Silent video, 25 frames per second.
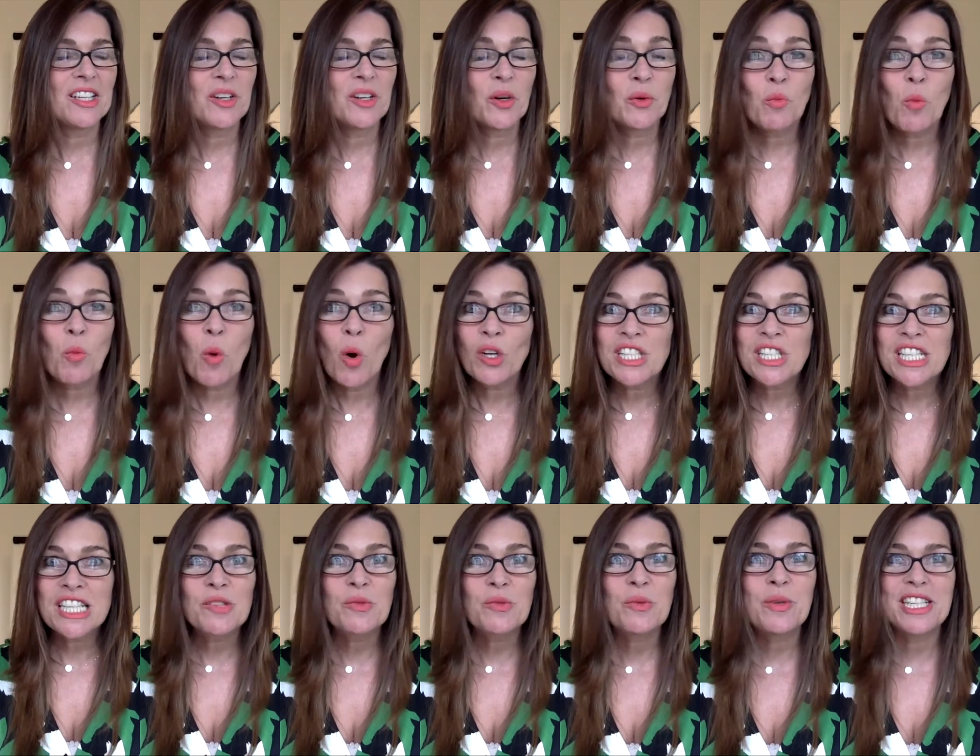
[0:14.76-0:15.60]
What
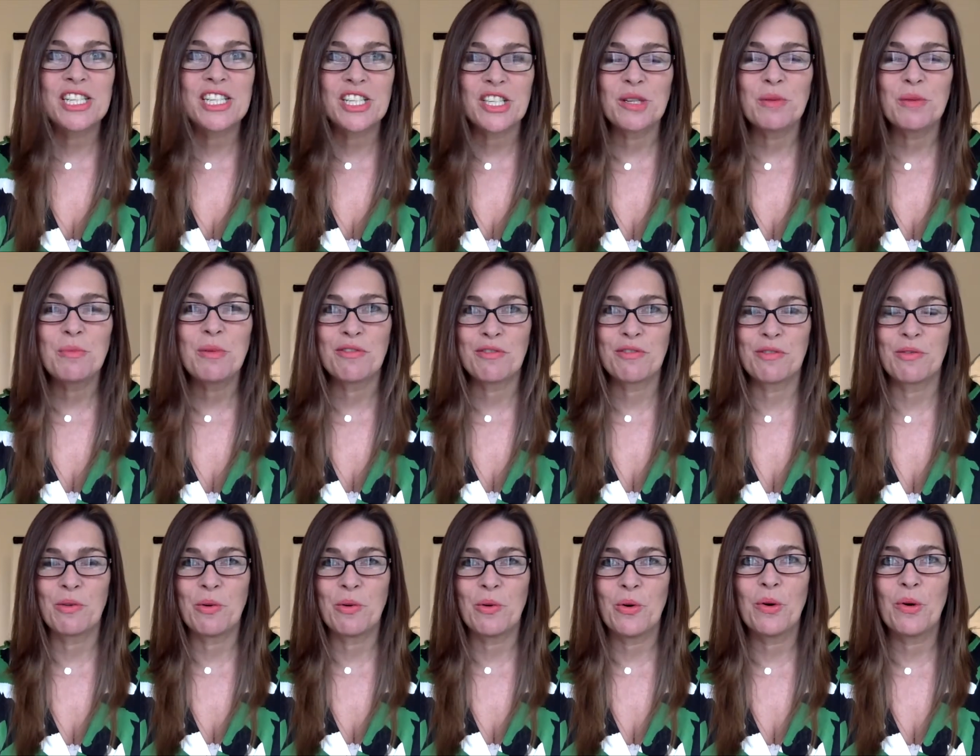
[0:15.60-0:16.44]
did we do
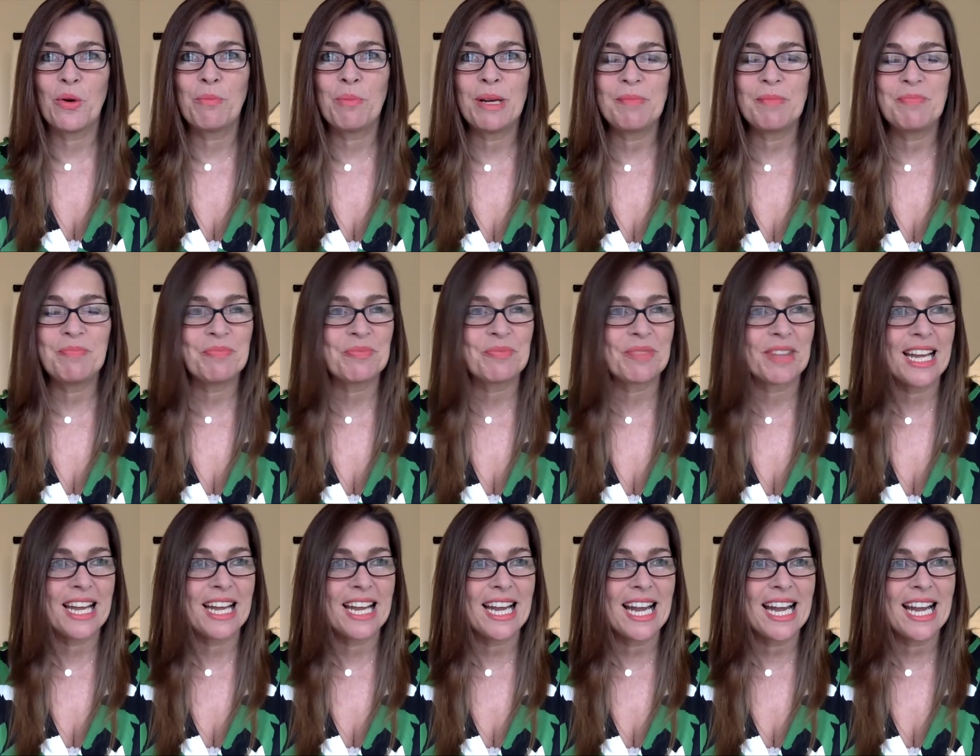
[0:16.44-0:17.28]
before? But
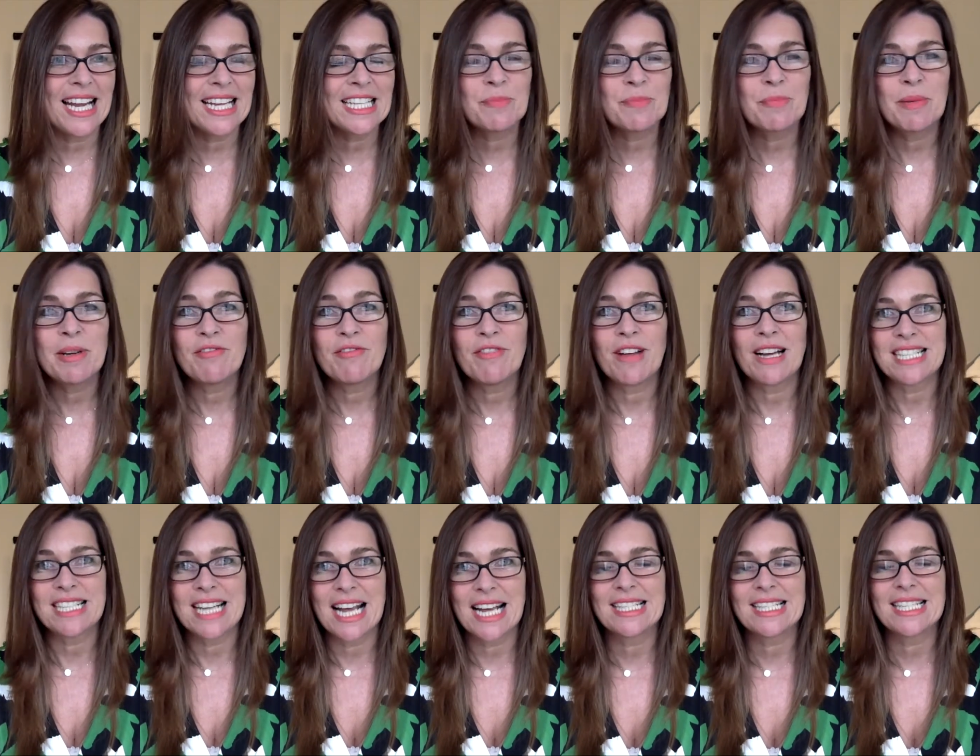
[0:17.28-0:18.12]
it's been
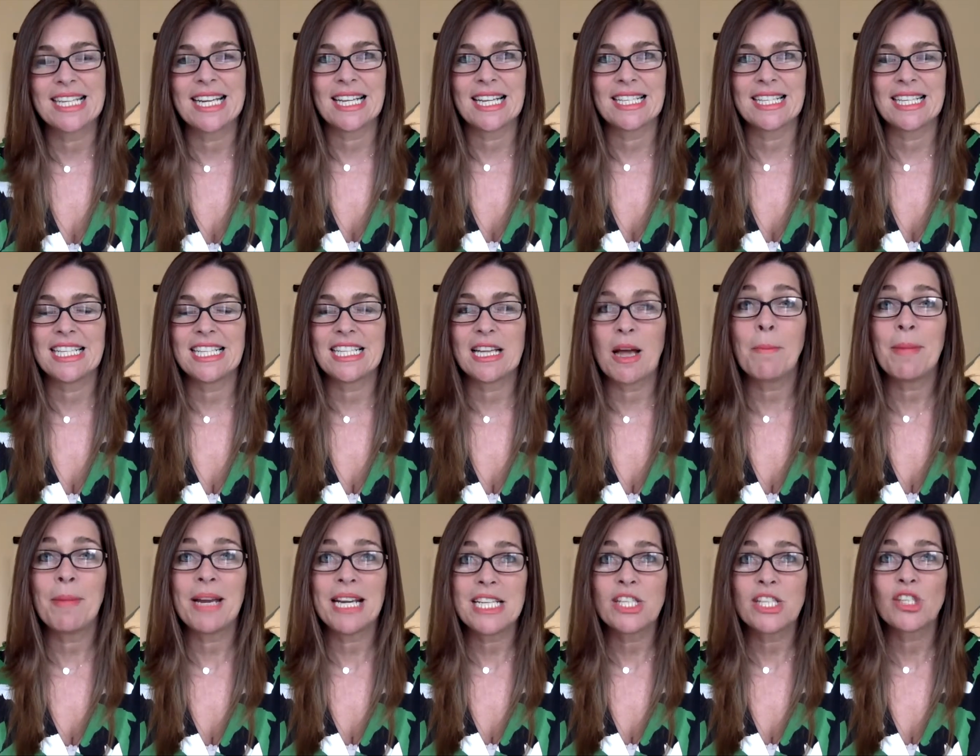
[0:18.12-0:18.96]
fantastic, hasn't it? I
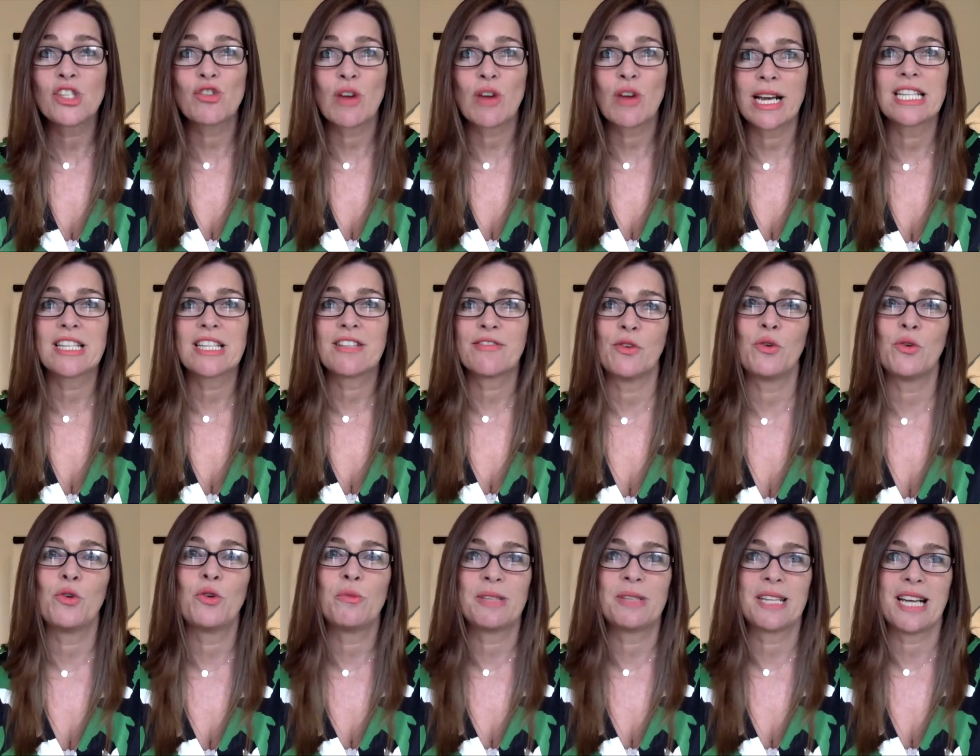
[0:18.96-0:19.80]
mean, it's
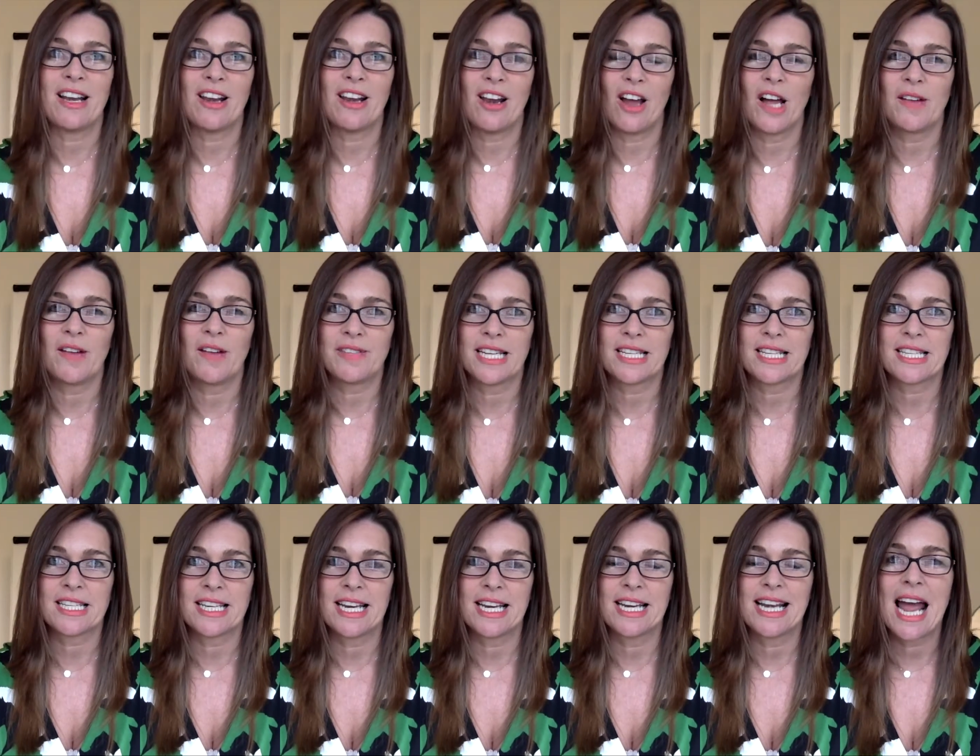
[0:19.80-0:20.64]
transformed our lives,
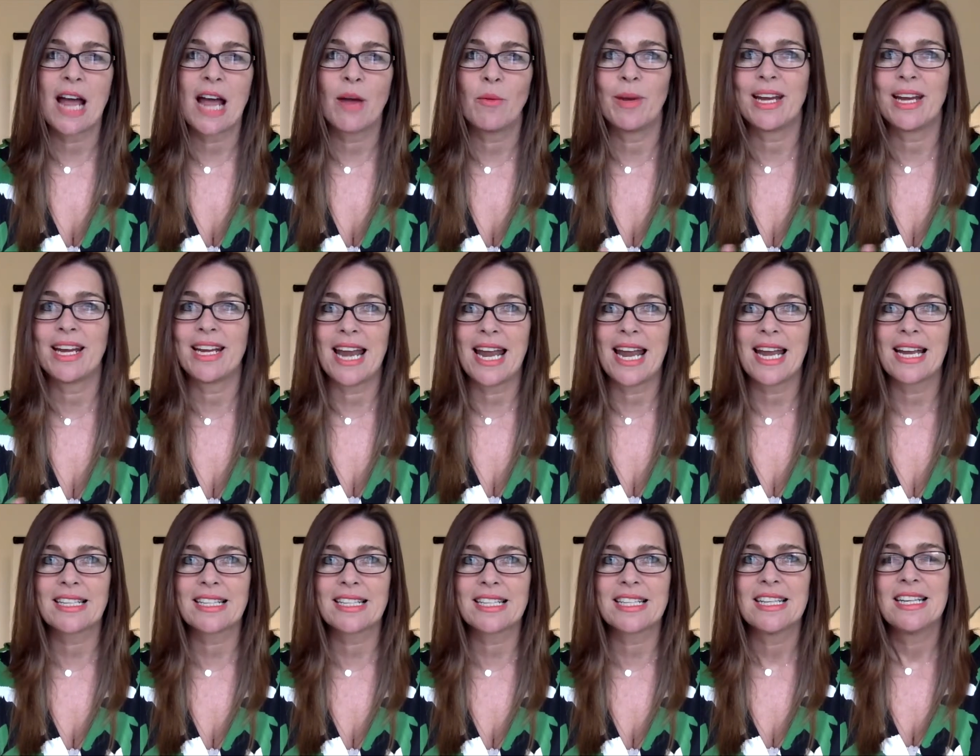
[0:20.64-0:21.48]
hasn't it? And how we
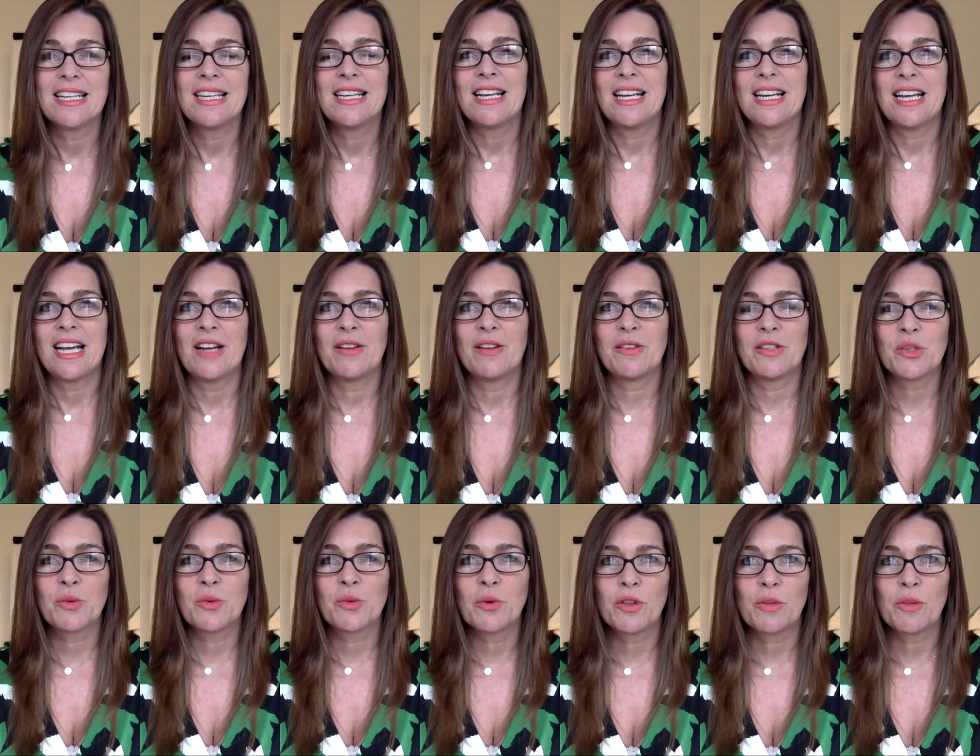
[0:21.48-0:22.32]
connect
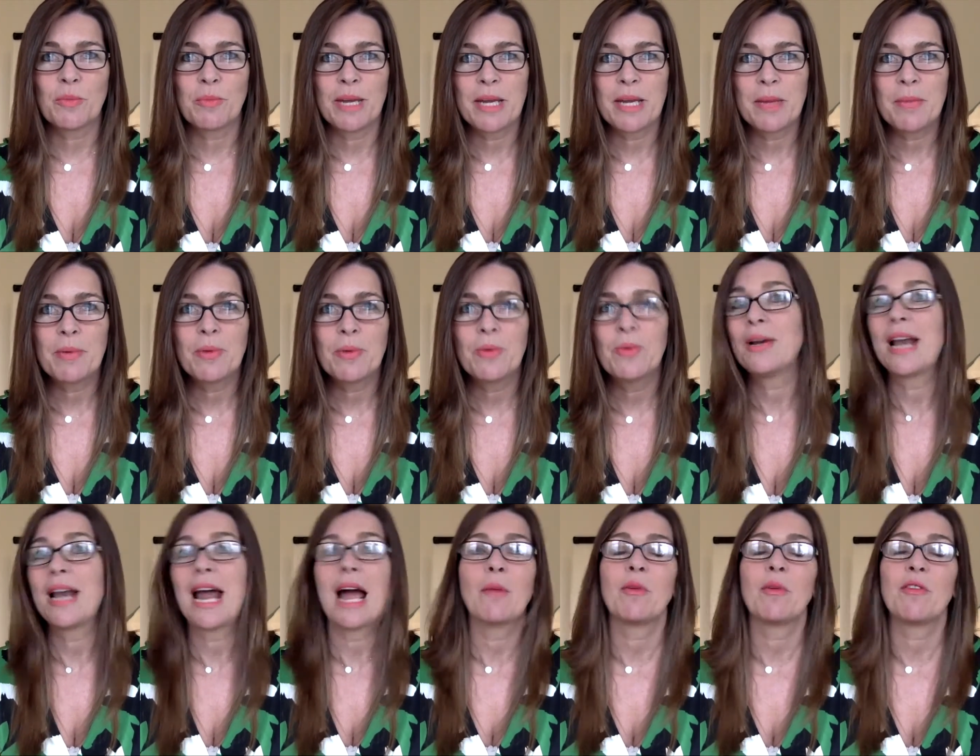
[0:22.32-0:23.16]
to other people
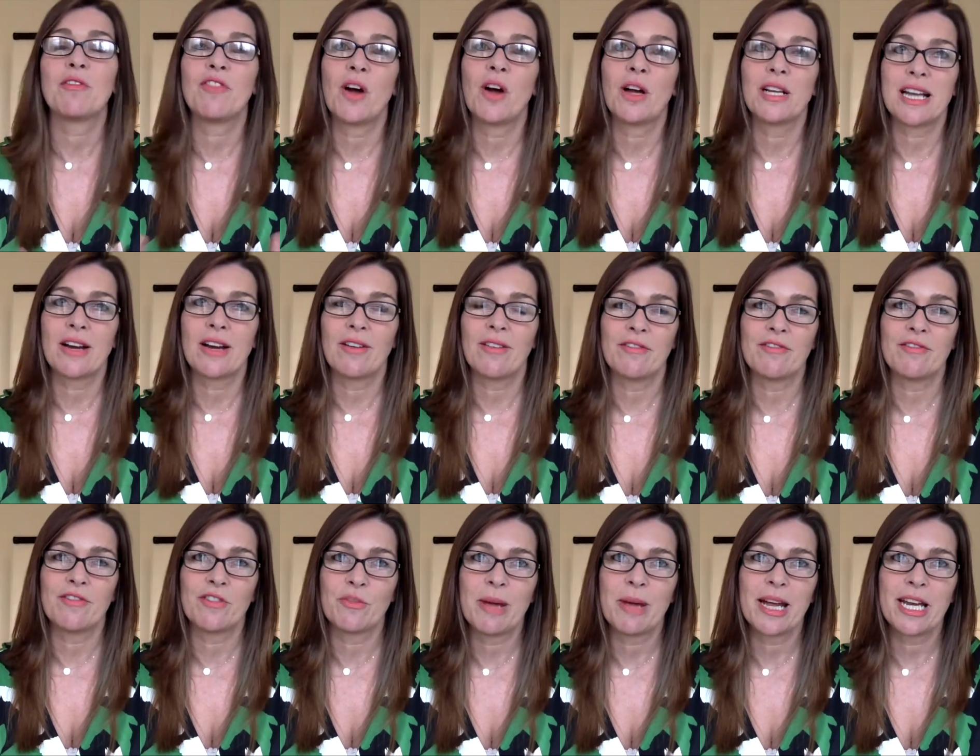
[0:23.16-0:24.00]
and how we find our
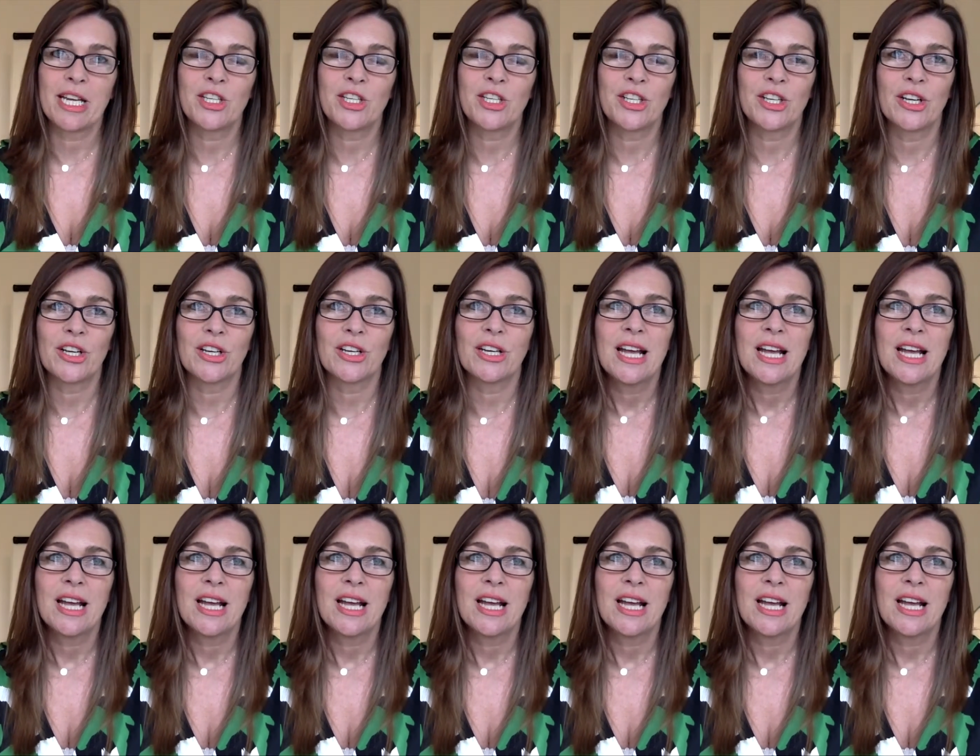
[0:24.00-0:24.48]
information.